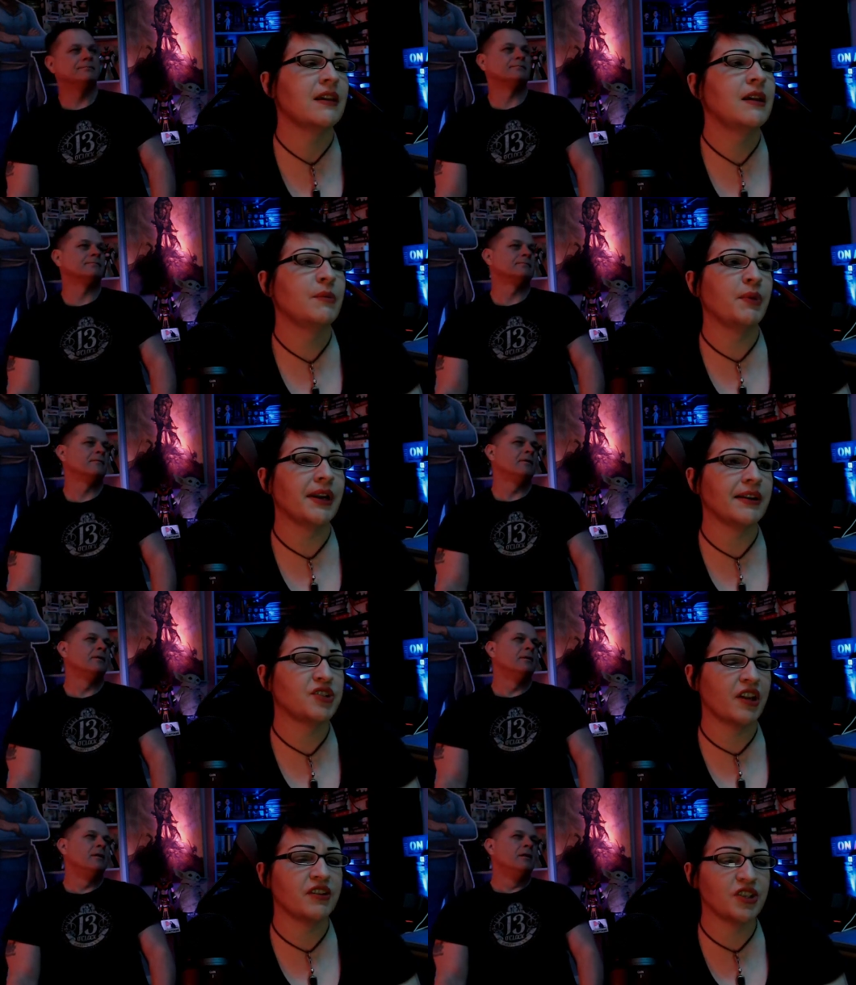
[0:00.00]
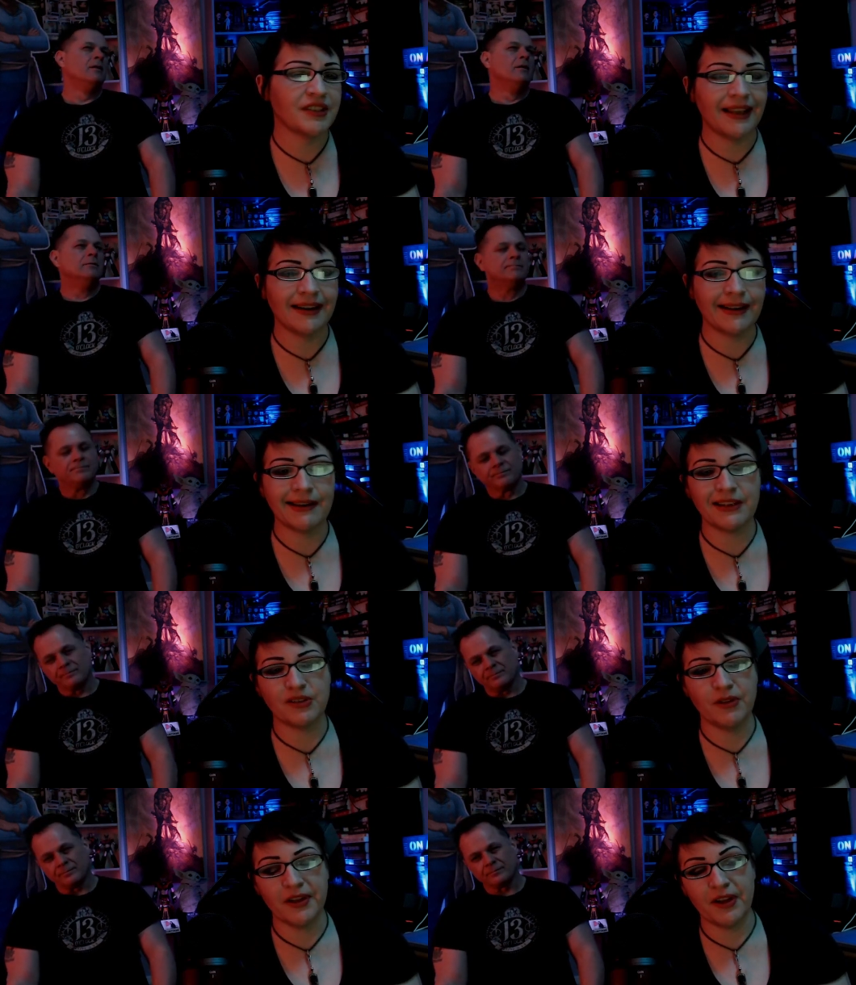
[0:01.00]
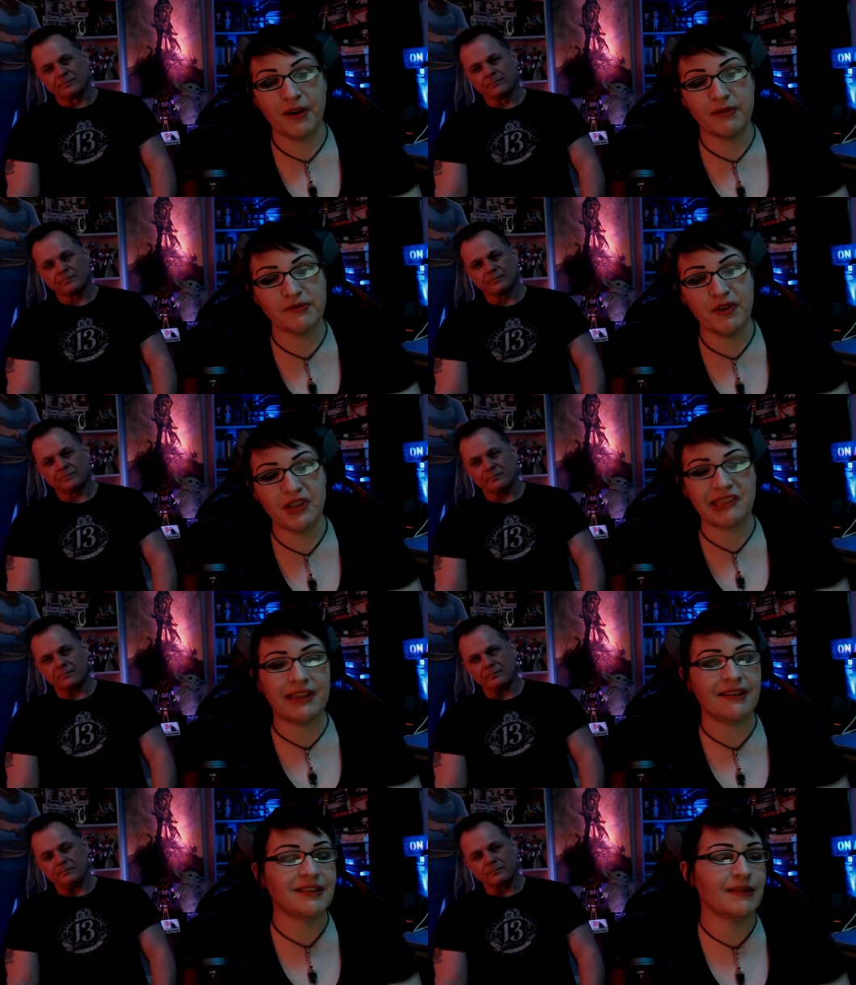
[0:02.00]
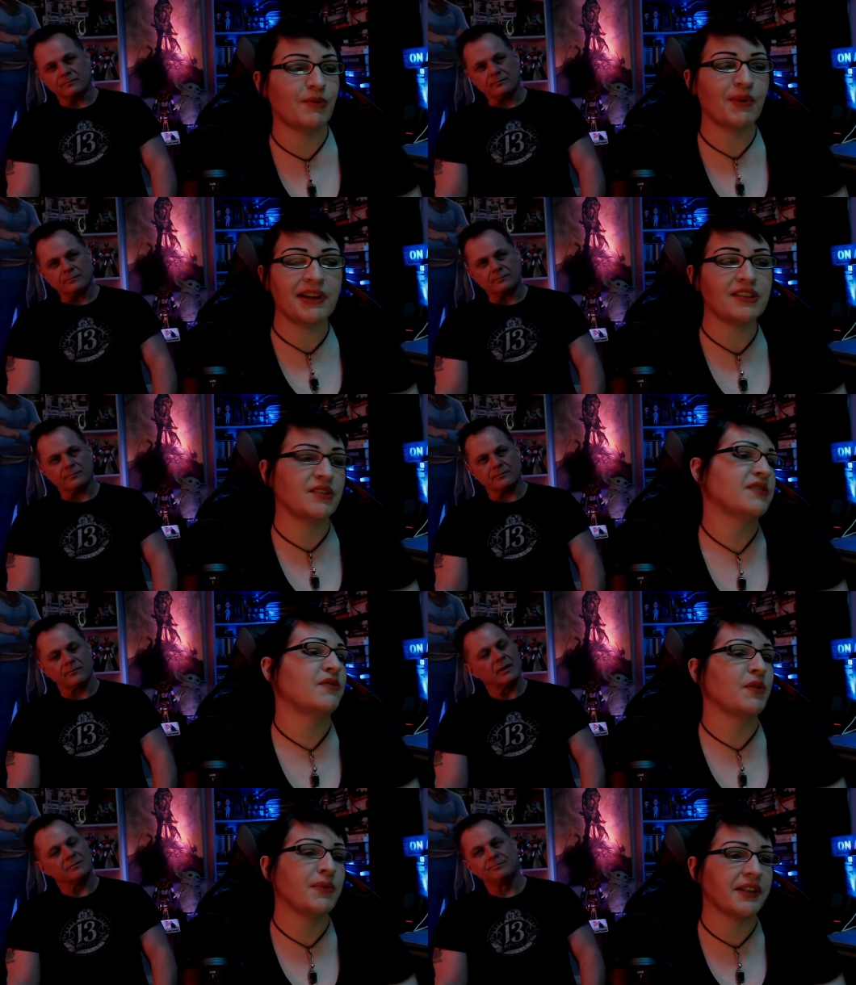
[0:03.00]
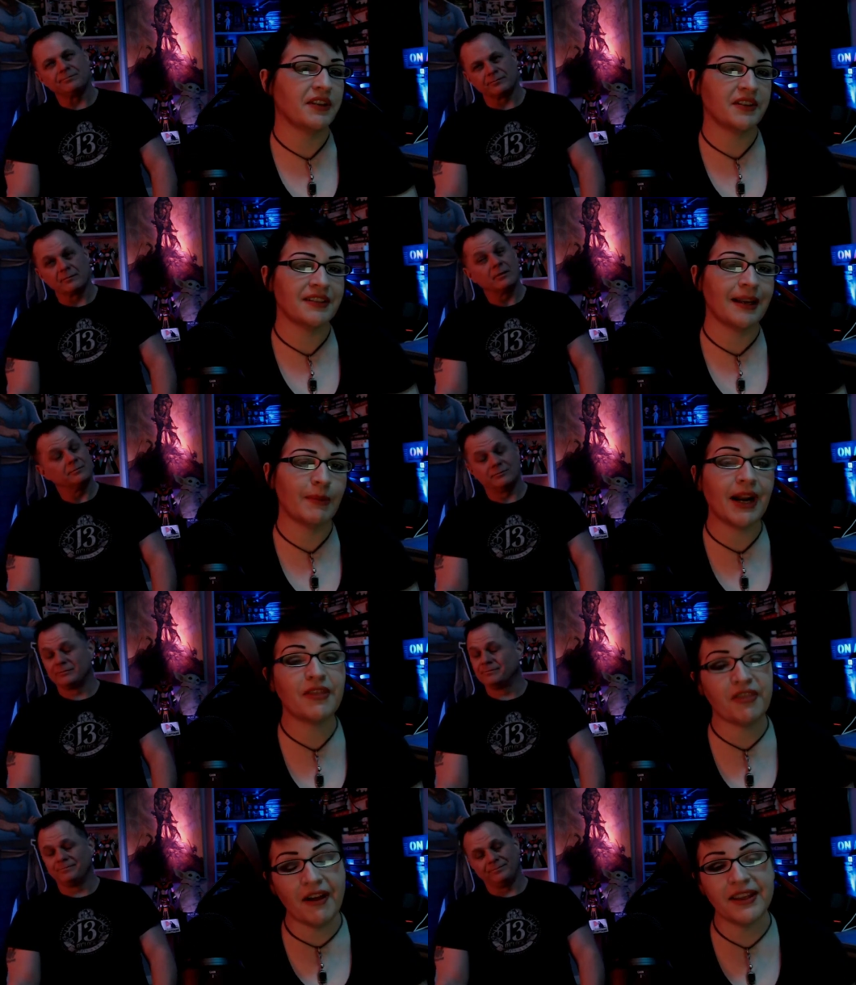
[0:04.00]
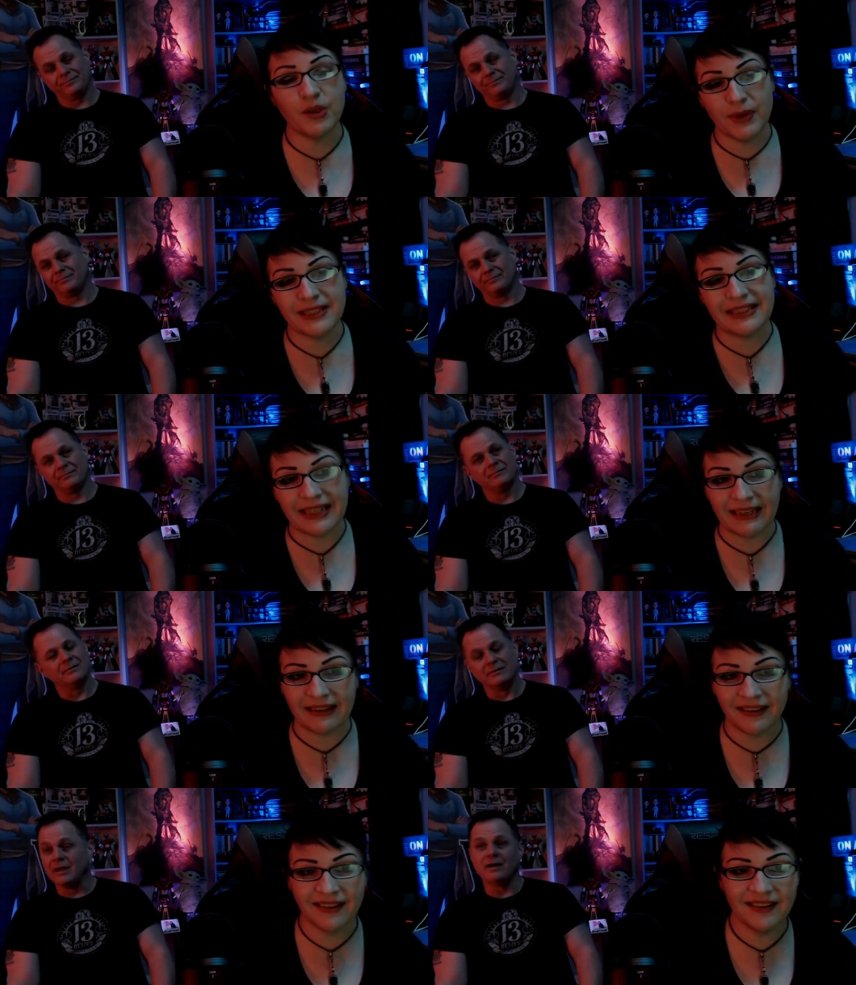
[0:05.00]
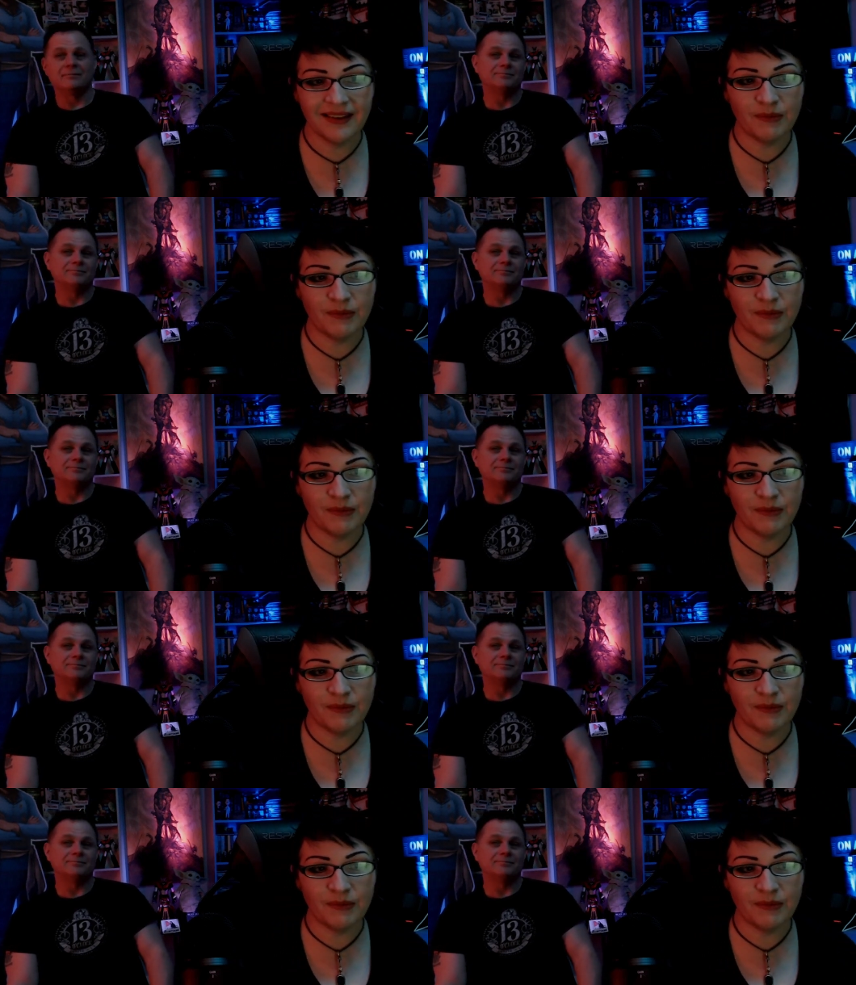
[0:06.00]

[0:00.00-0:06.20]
Speaker 1: But uh, Shudder just added it not too long ago, and I was very excited because I've been wanting to do this for a really long time. And I thought you had seen it. No,